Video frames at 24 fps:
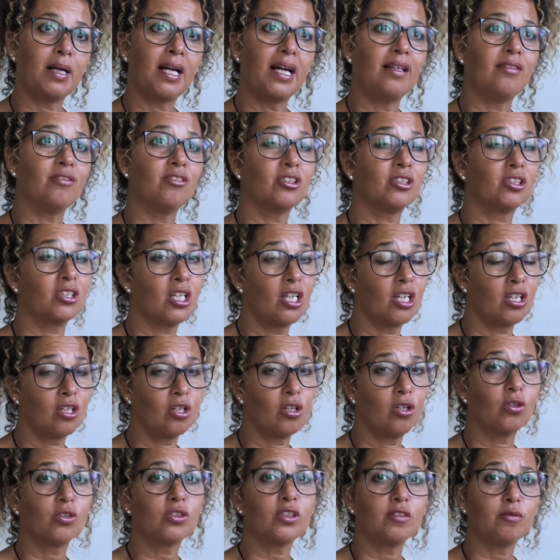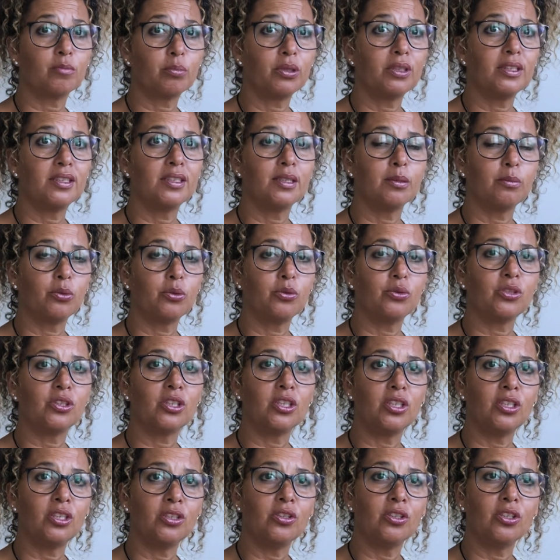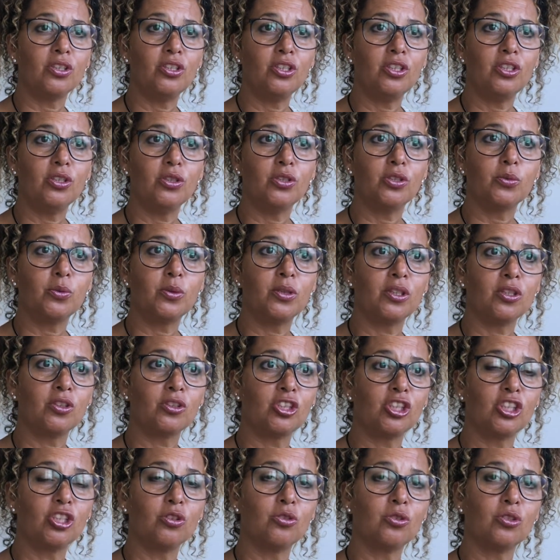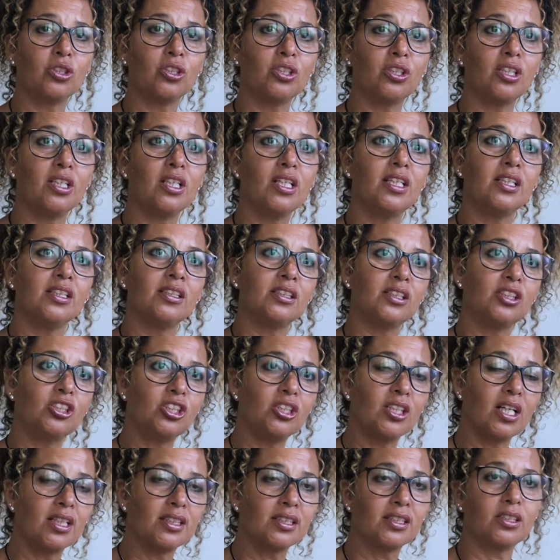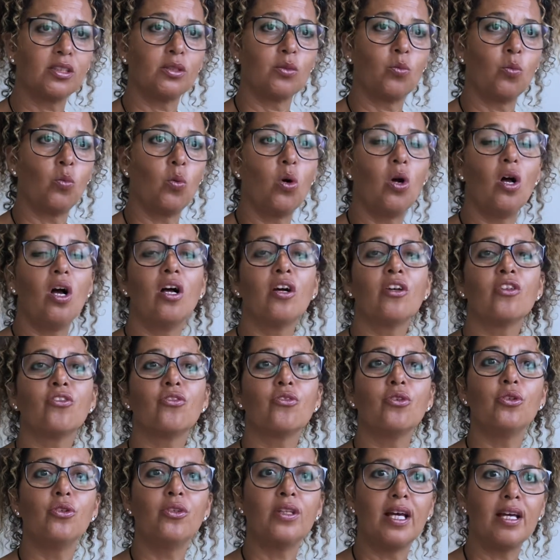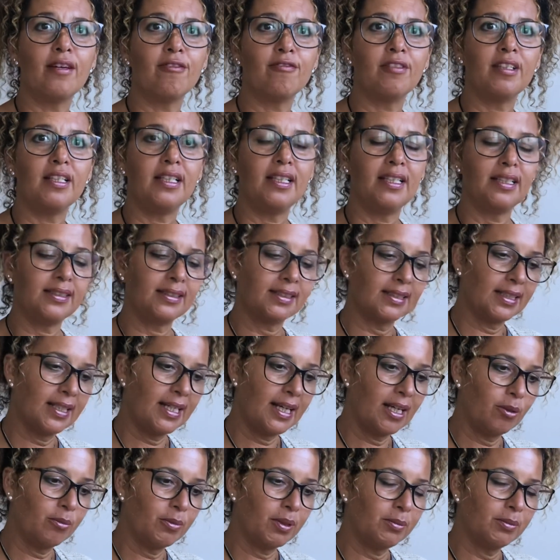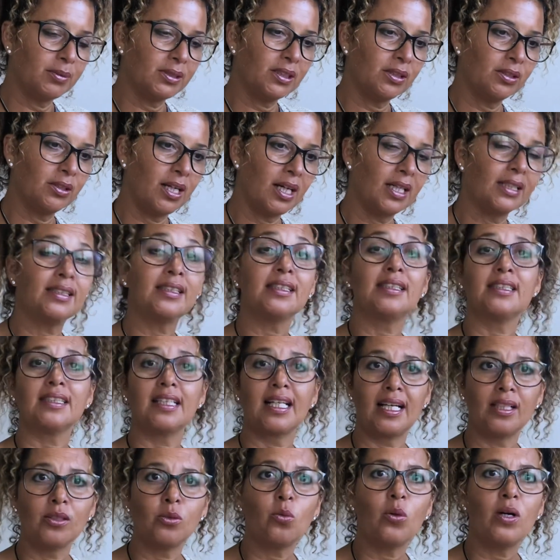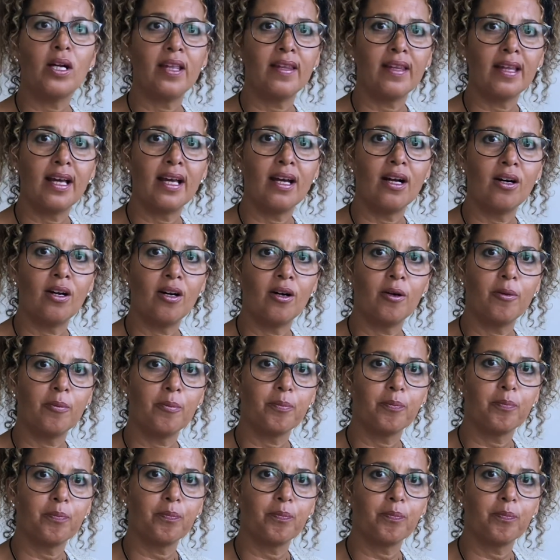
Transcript: behaviours, lots of principles that you can use with your children to just work through their feelings and help them to understand where they are.